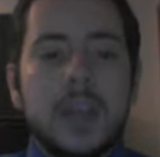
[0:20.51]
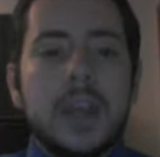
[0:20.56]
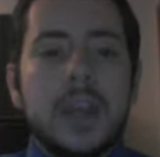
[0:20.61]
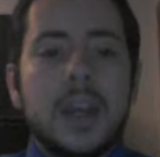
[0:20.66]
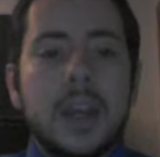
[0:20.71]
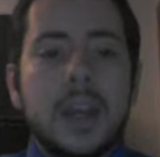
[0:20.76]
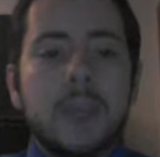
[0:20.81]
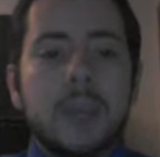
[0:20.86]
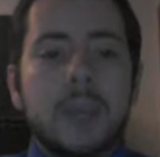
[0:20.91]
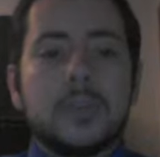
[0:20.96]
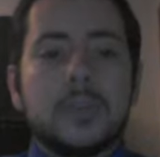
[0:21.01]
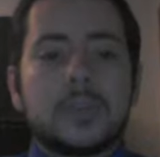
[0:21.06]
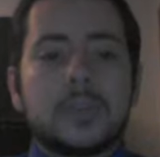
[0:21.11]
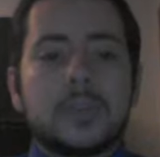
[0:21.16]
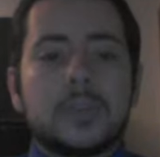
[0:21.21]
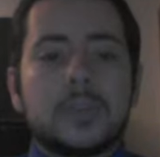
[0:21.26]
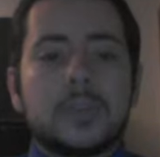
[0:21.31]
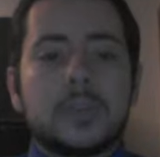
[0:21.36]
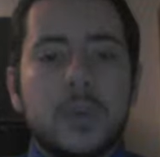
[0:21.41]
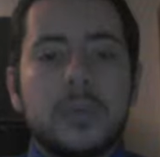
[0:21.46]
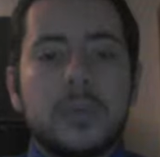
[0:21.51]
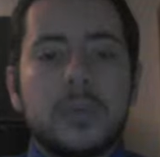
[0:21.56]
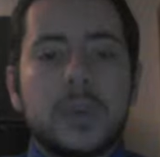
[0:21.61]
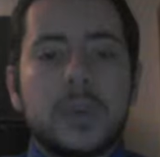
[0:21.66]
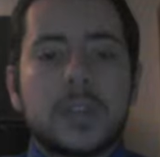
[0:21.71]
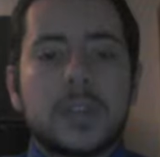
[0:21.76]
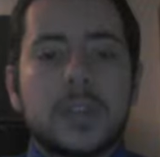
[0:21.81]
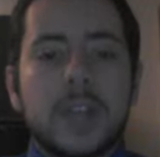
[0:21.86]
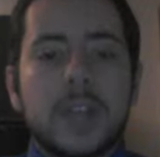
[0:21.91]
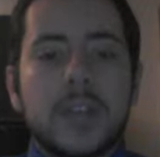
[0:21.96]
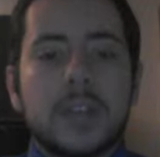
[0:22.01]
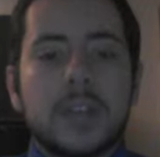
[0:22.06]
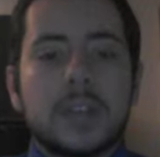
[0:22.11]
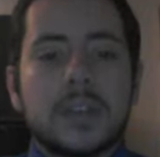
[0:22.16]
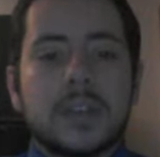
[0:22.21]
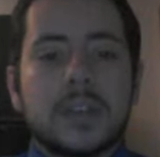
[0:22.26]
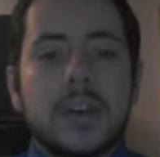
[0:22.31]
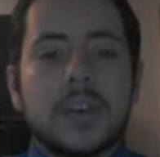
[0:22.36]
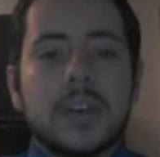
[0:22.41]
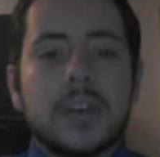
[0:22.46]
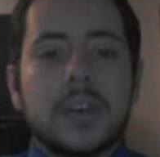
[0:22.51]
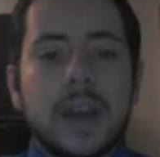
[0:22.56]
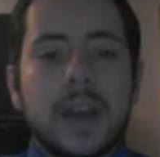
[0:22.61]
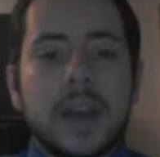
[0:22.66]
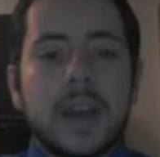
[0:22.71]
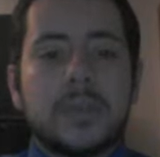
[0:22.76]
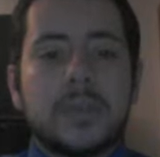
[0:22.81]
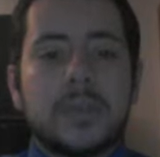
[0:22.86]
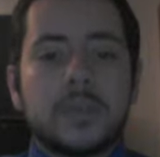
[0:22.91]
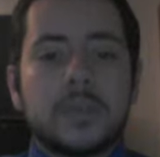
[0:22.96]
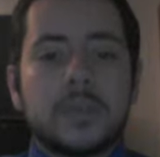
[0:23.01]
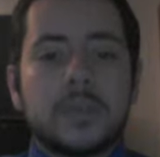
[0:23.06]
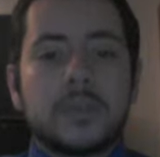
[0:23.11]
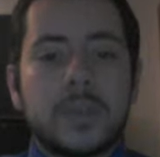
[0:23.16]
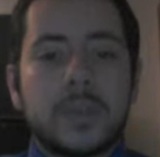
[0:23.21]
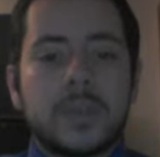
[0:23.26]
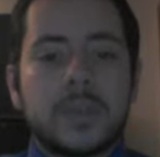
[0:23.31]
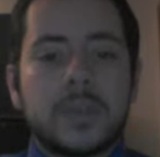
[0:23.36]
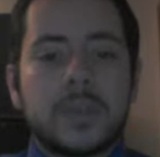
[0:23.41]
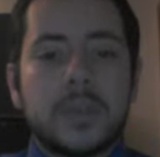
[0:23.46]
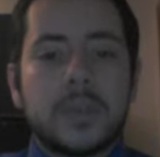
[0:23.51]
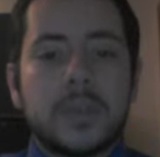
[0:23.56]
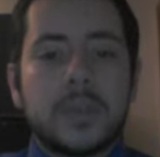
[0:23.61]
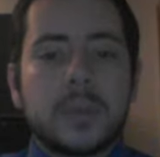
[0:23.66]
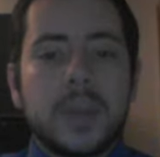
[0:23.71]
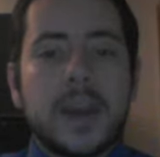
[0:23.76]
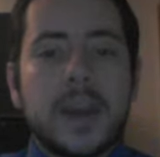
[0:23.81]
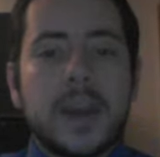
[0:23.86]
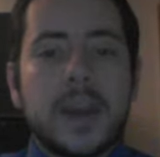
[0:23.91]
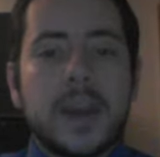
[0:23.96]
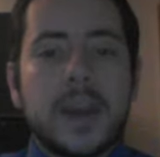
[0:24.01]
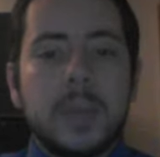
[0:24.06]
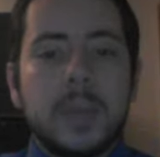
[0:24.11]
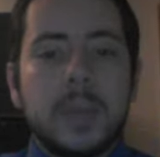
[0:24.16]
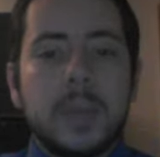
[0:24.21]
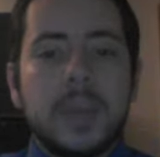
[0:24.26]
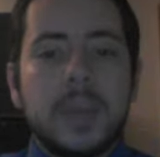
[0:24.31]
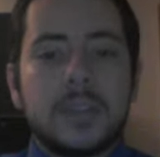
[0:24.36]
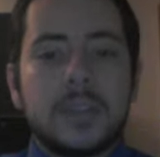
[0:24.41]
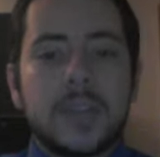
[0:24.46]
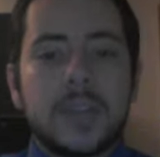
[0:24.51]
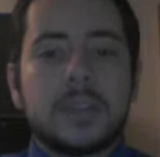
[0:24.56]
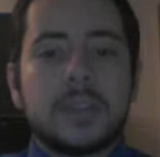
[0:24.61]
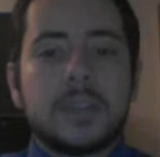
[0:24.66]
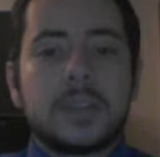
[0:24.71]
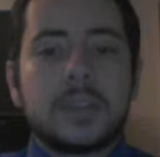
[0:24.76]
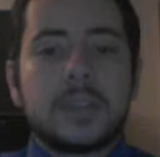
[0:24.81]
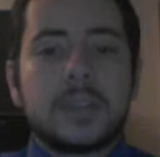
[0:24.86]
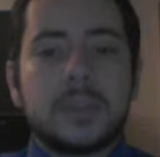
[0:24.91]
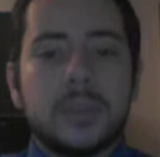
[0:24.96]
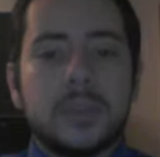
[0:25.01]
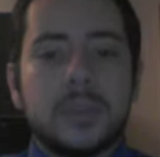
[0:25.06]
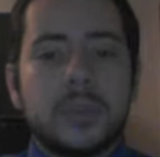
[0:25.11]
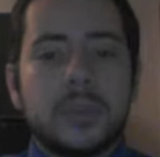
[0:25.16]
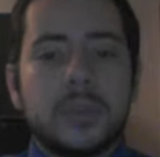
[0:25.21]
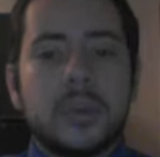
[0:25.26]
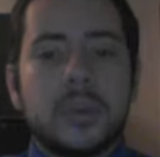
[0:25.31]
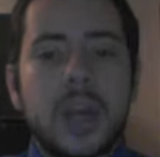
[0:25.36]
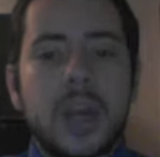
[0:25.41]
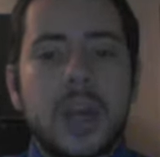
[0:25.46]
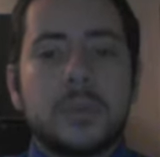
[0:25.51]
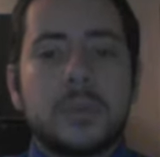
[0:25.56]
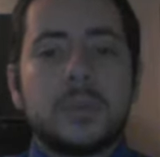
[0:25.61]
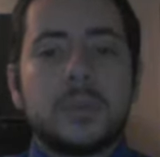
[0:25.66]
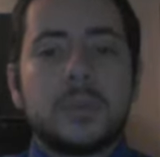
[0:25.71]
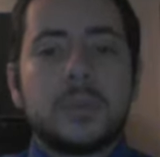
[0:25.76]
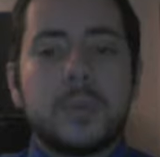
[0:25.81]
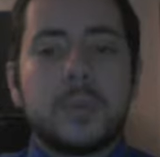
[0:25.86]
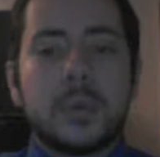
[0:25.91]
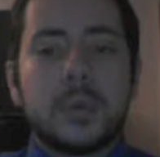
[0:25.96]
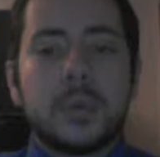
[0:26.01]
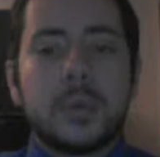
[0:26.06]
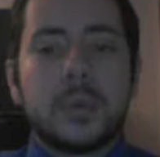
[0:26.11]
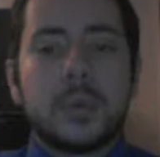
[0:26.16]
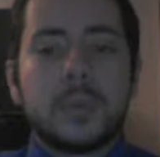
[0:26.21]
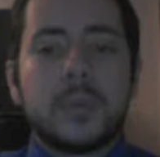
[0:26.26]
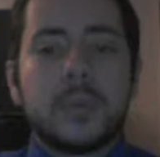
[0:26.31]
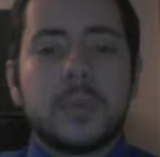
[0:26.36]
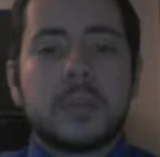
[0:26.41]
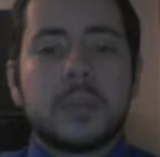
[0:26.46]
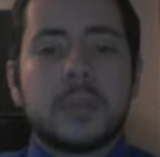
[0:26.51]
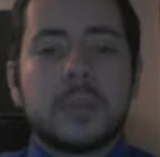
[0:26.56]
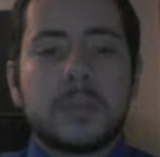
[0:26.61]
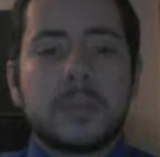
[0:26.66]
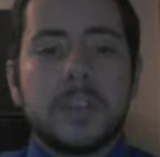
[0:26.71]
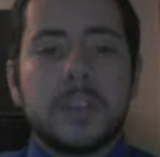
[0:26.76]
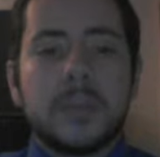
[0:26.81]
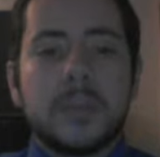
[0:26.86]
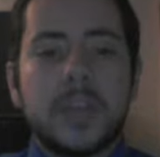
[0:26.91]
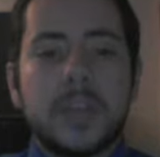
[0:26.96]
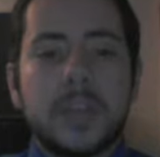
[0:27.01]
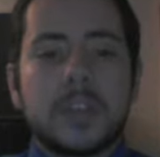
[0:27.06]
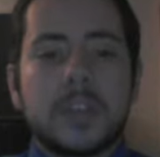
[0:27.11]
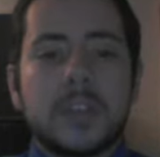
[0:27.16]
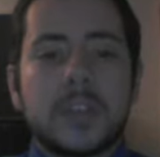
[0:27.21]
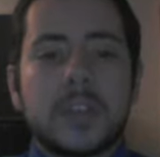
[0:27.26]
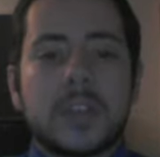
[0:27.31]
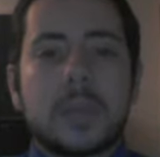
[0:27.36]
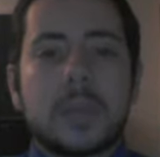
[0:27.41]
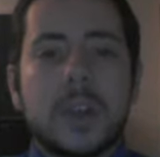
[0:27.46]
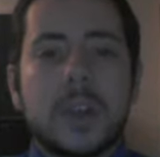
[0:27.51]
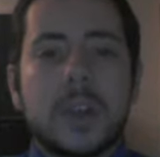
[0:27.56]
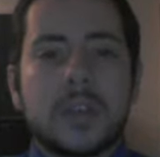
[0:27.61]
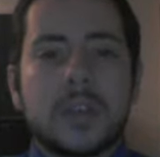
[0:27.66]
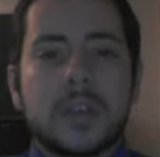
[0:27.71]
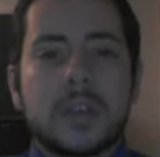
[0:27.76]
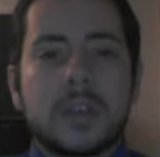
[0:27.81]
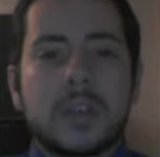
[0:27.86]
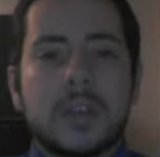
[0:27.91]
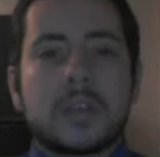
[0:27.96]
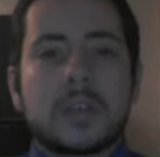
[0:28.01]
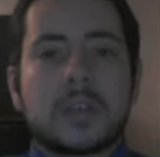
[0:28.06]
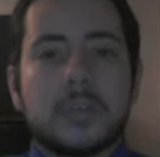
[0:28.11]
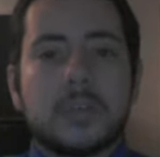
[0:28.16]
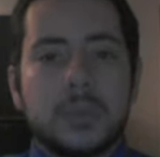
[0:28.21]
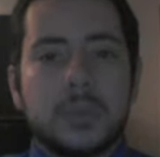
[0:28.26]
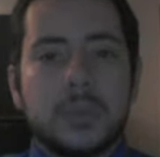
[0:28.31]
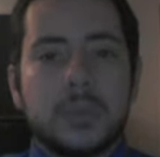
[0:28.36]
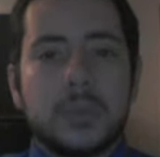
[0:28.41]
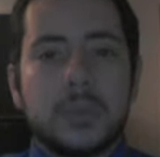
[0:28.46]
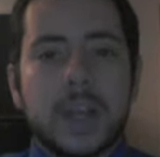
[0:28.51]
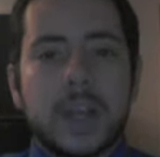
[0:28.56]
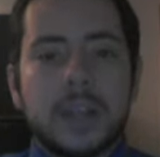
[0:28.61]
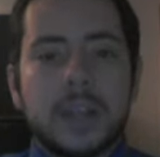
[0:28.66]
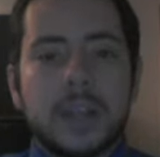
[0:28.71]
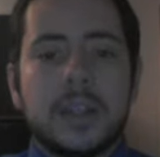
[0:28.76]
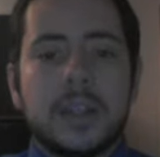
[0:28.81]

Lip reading: Apple's core product lines are the iPhone smartphone, iPad tablet computer, iPod portable media players, and Macintosh computer line.